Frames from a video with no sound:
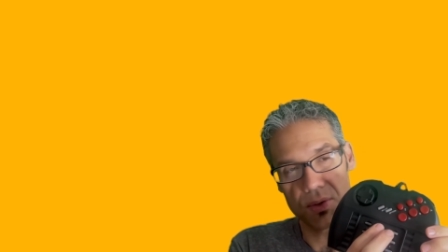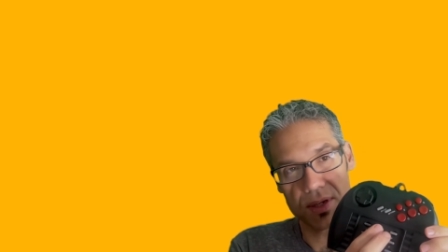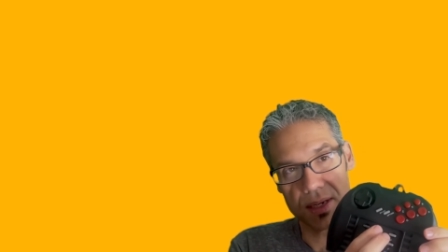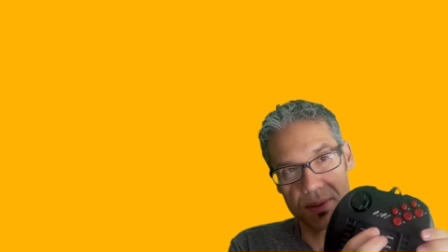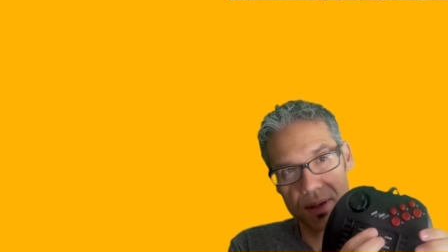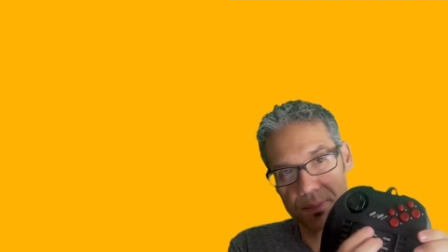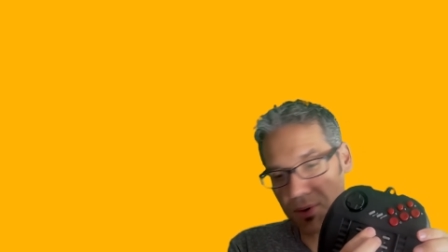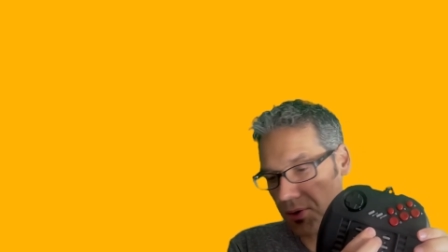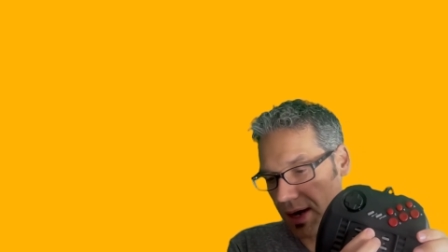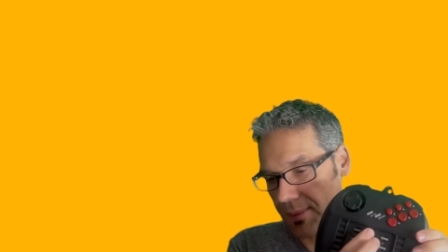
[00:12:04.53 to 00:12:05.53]
you can
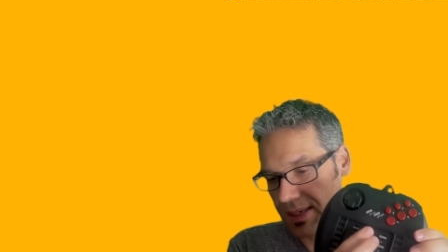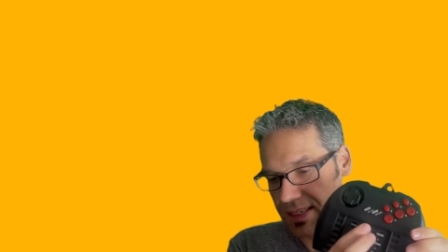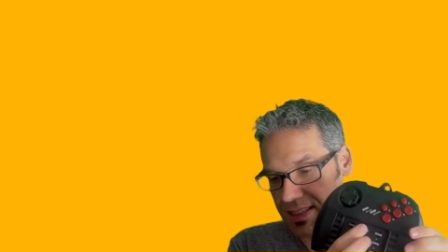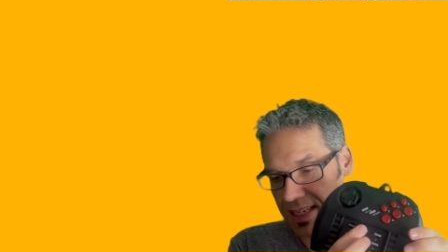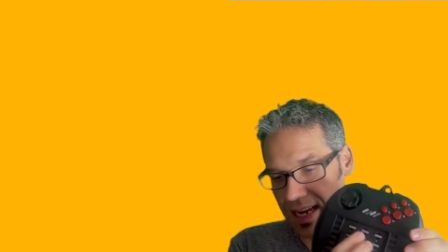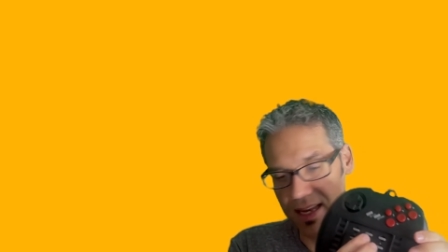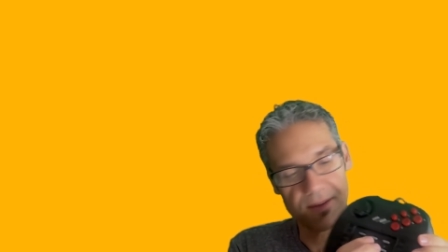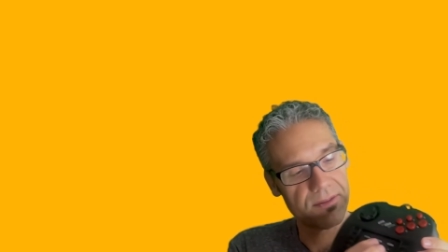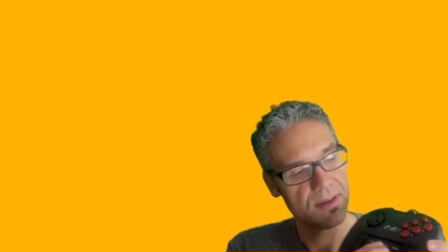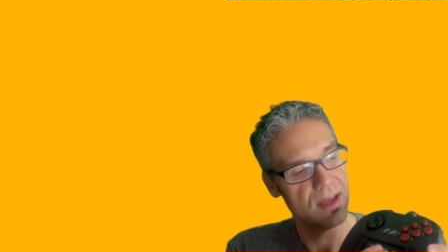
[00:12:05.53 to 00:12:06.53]
program it to say
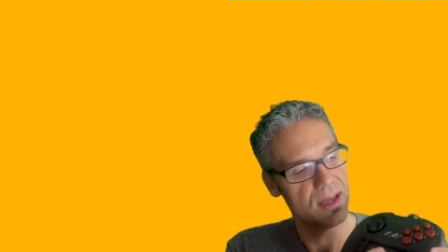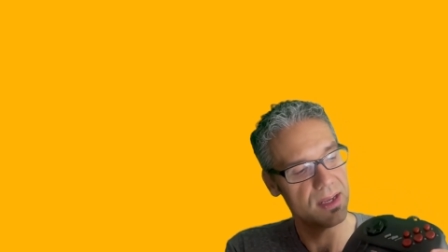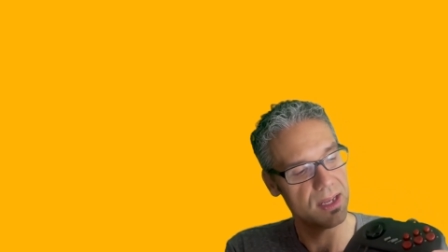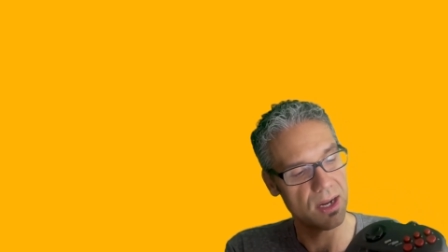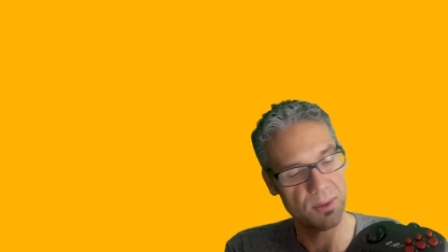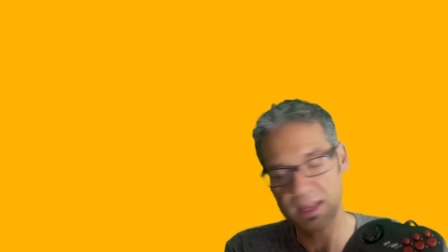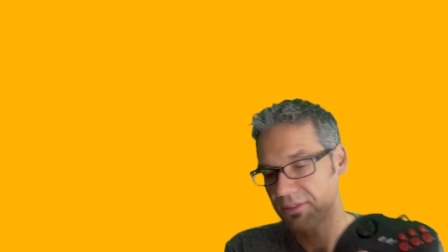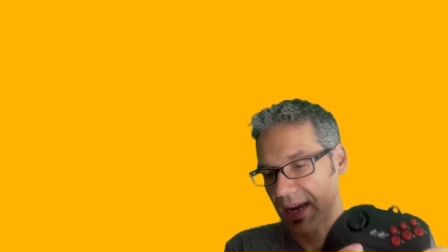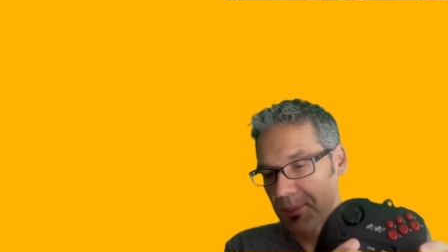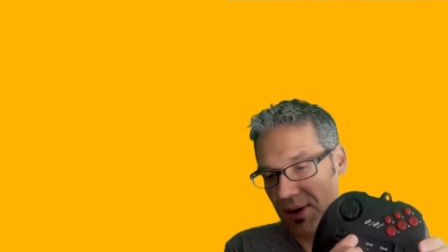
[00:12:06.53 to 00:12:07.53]

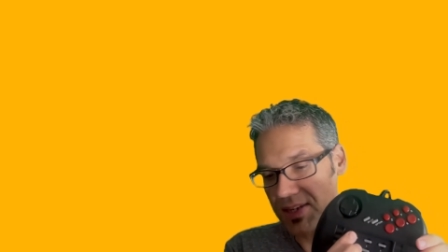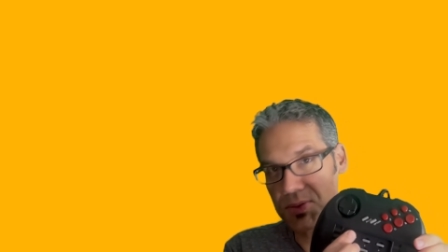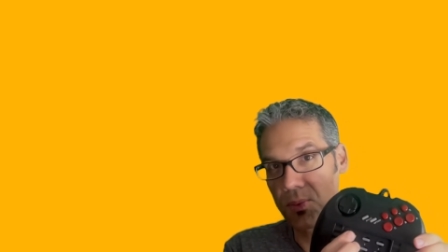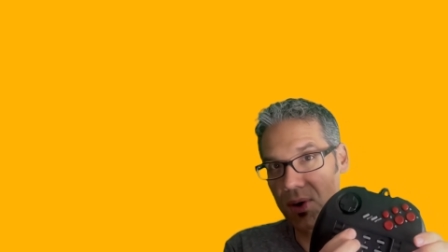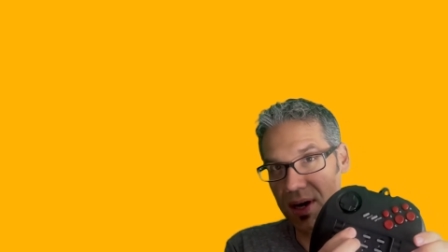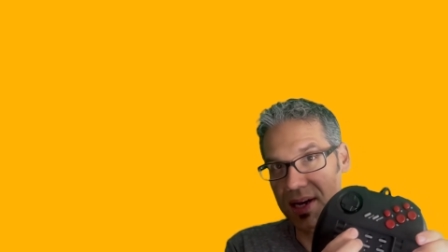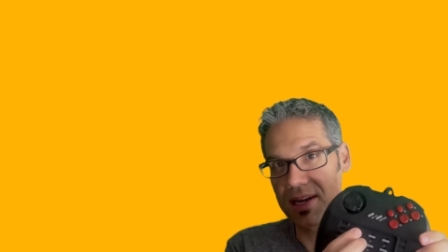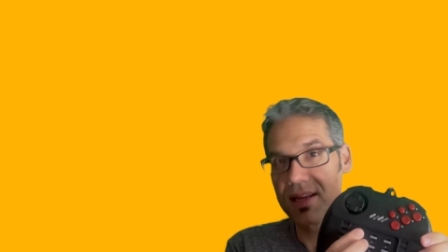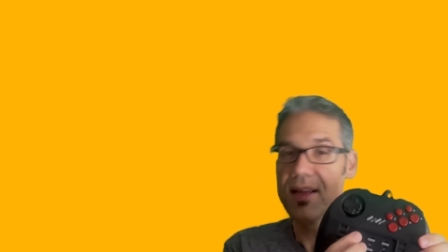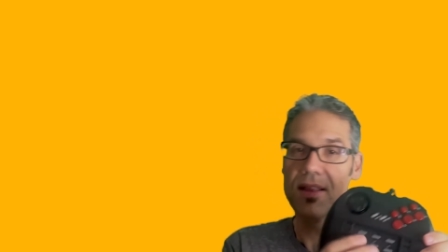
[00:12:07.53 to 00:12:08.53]
if I press
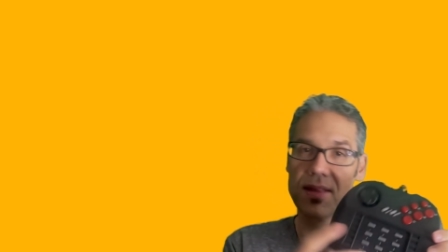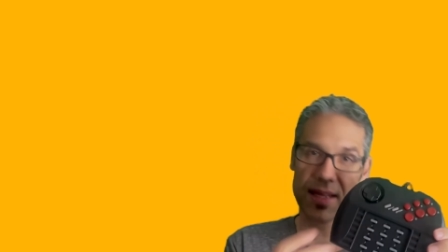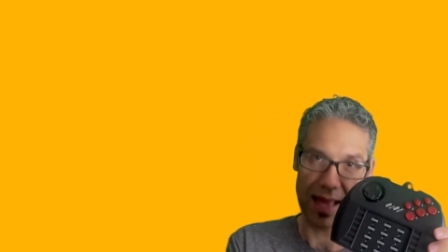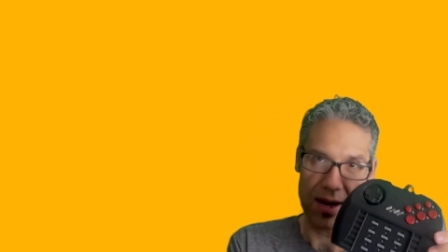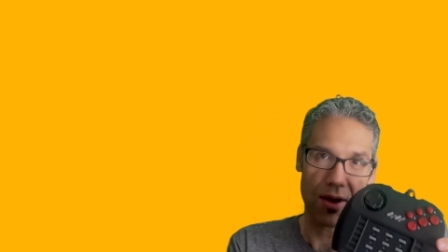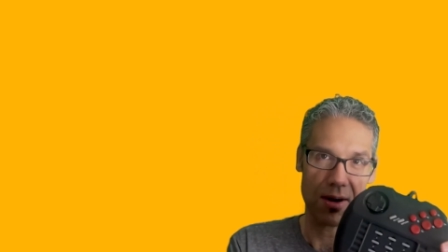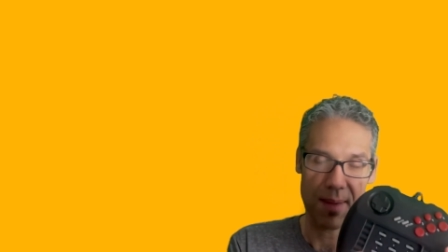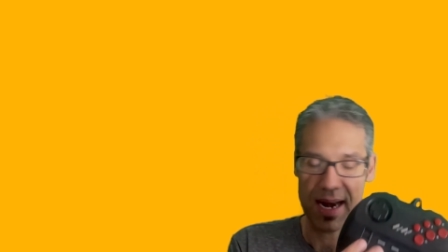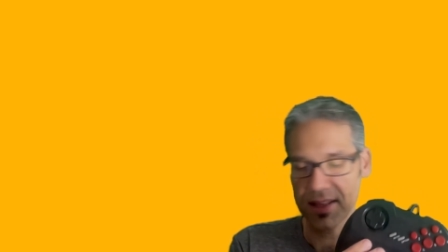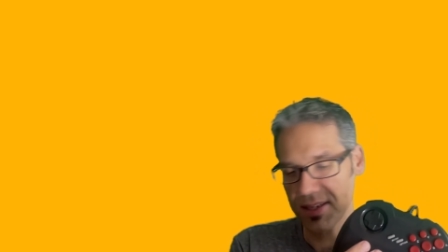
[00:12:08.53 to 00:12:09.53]
1, then that
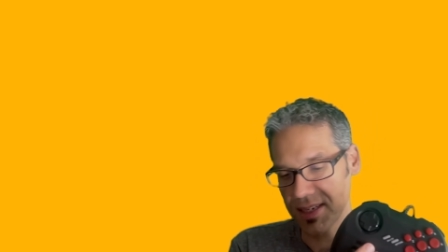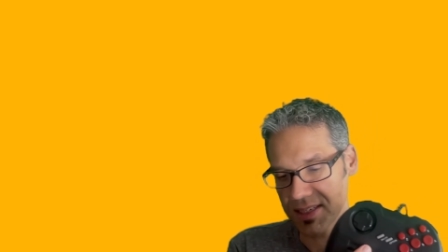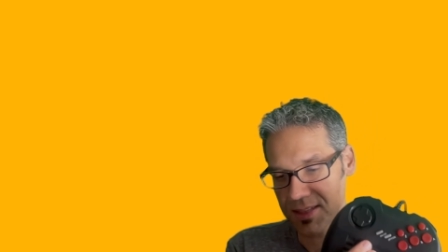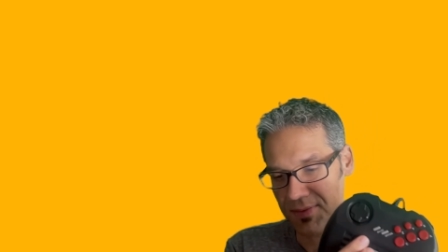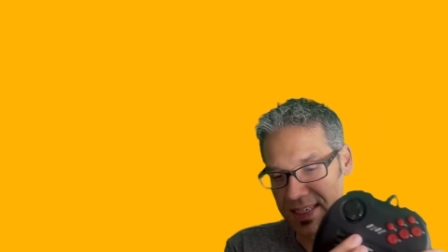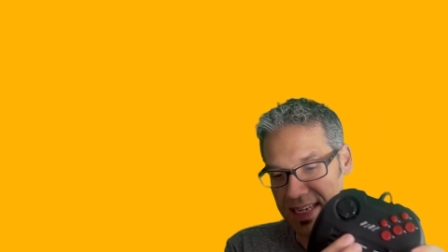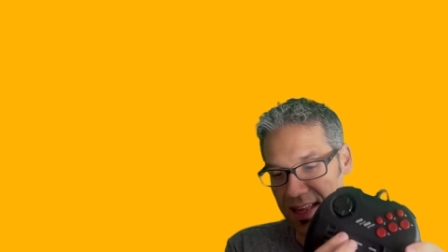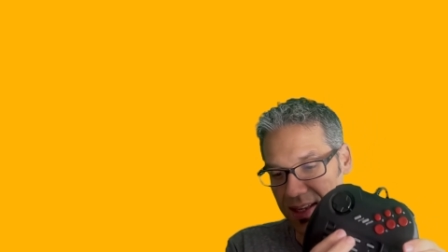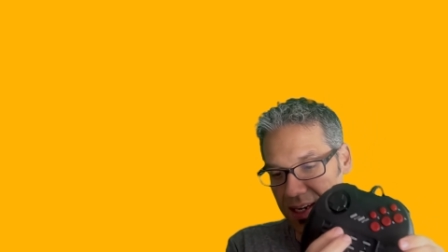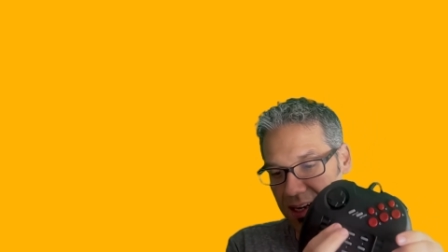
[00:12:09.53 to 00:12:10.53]
automatically does the
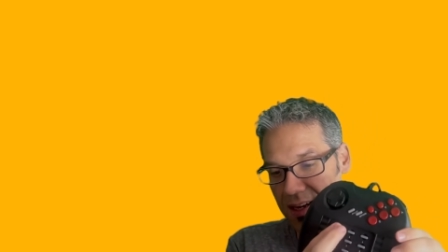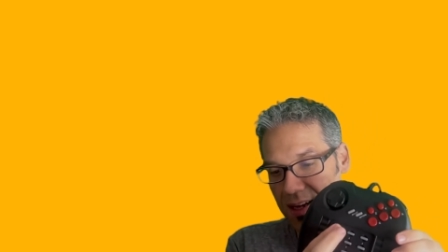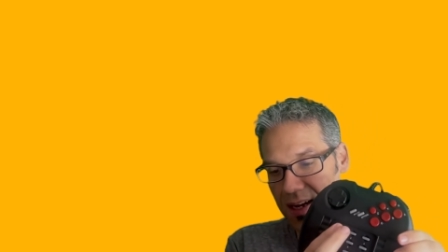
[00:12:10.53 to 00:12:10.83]
fatality.